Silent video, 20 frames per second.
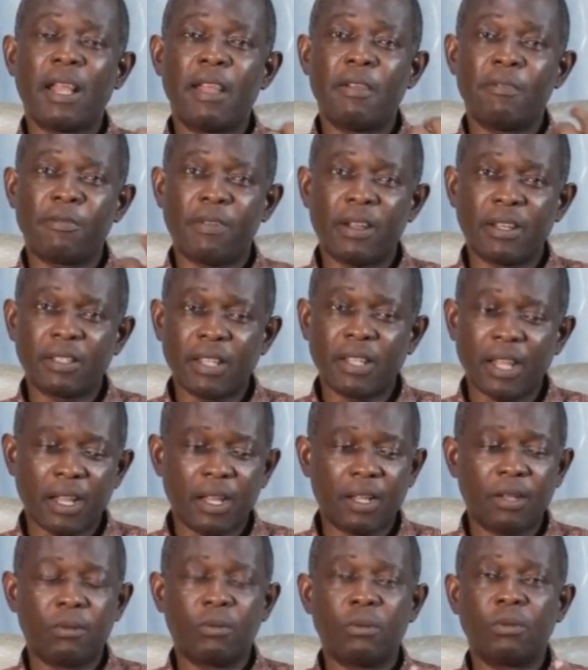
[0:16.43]
a
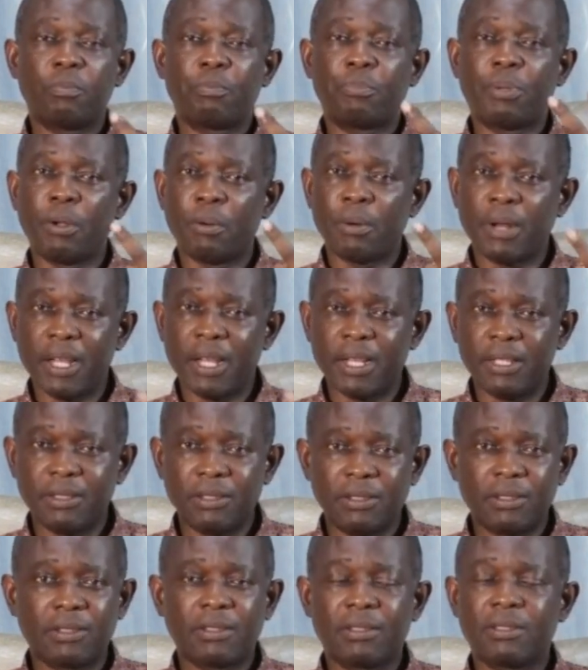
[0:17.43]
father,
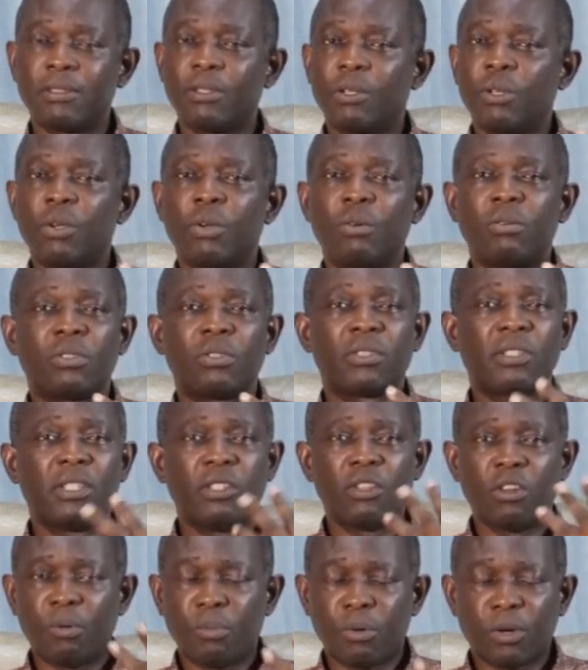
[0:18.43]
parents,
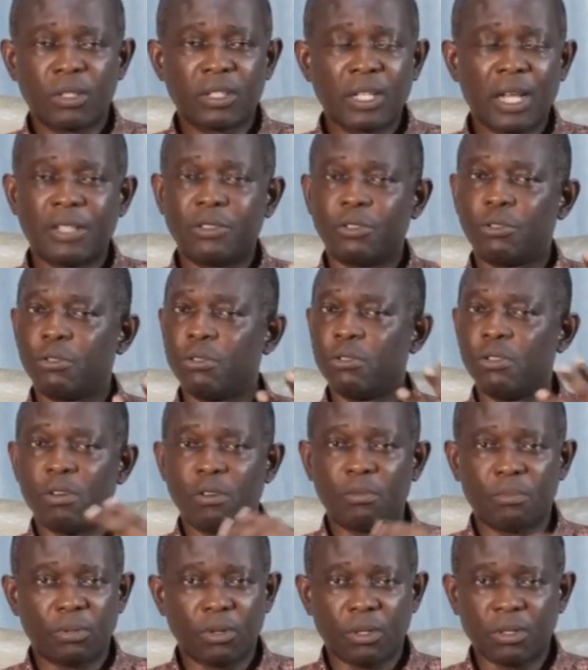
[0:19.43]
senior brother,
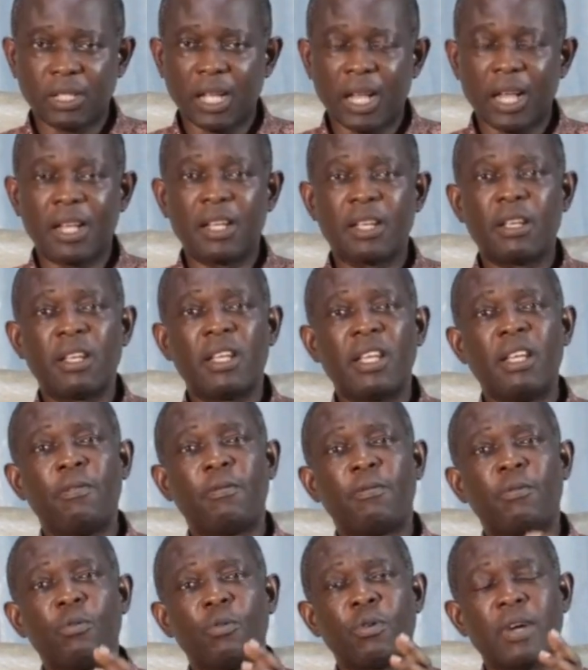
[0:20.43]
junior brother,
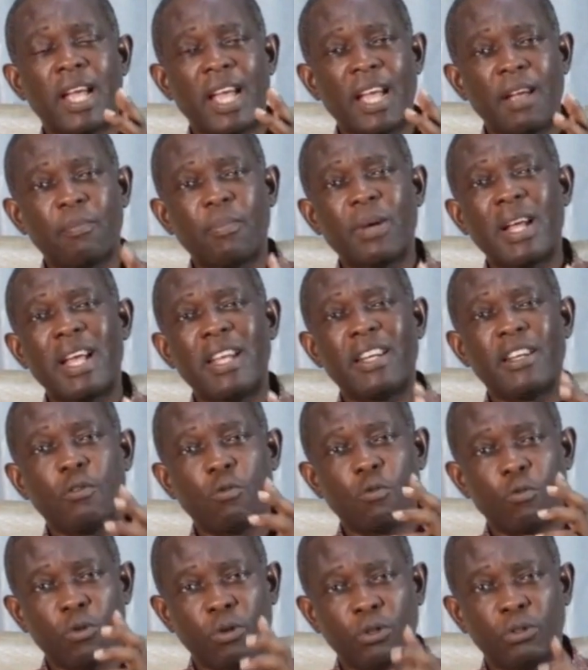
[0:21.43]
if you help
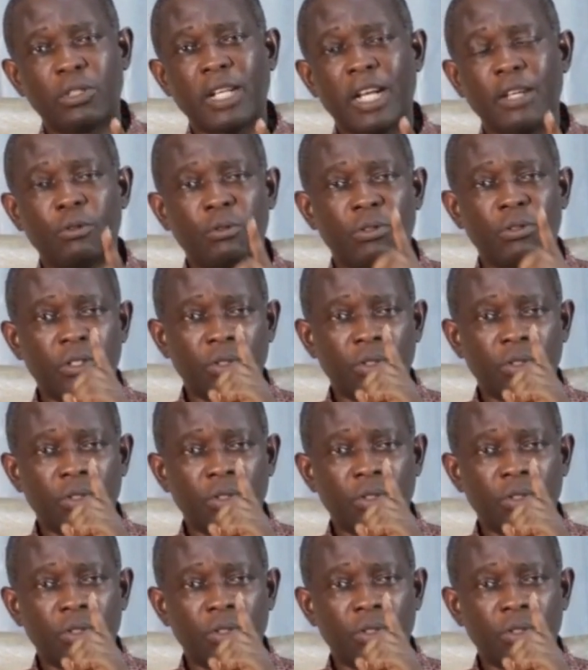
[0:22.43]
anyone that you